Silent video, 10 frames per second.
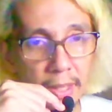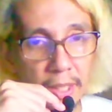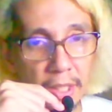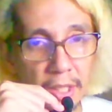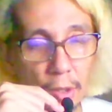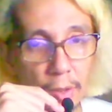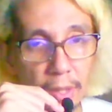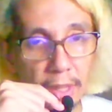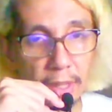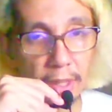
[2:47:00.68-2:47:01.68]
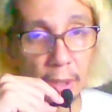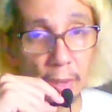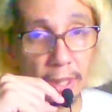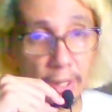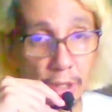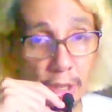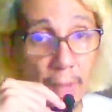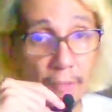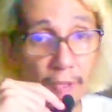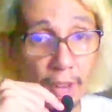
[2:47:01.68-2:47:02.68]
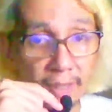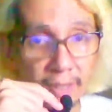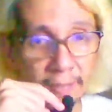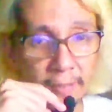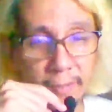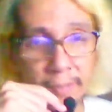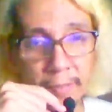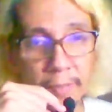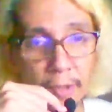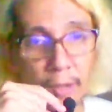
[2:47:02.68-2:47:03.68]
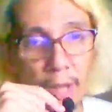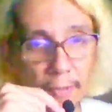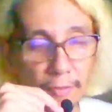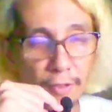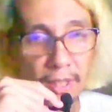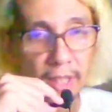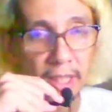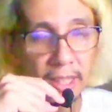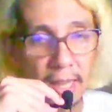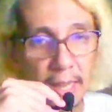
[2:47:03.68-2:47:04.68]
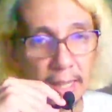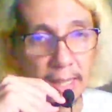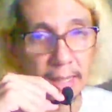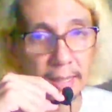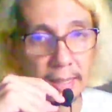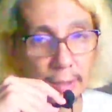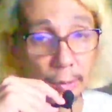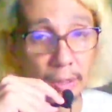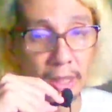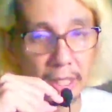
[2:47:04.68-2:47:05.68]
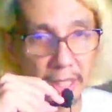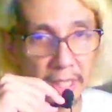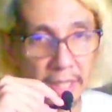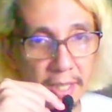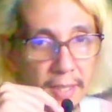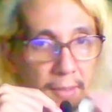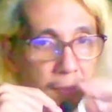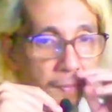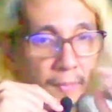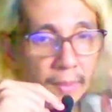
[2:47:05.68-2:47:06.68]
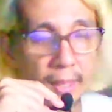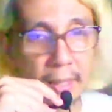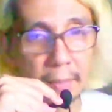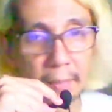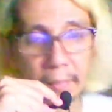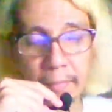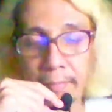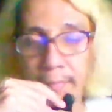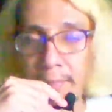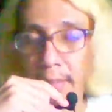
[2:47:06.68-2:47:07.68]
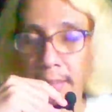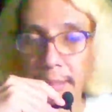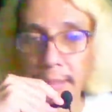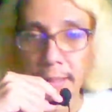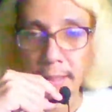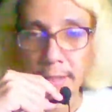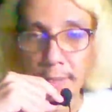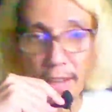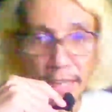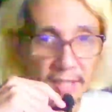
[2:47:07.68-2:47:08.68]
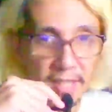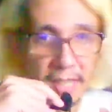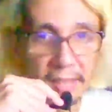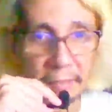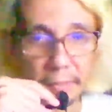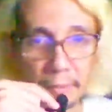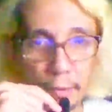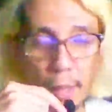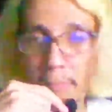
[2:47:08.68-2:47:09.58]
she only does her research up front. Yung up front lang na due diligence. Okay. Final scene. Well,